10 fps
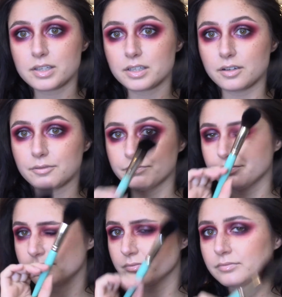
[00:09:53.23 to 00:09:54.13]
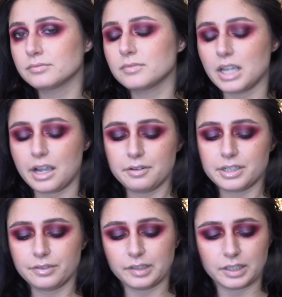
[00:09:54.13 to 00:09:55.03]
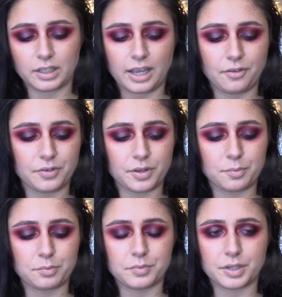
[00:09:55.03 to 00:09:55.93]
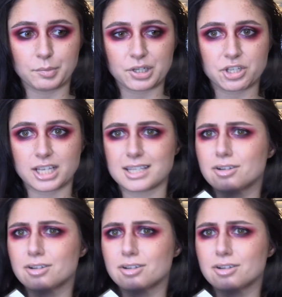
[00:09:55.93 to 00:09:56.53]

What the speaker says: So I would definitely look out for their brush sets.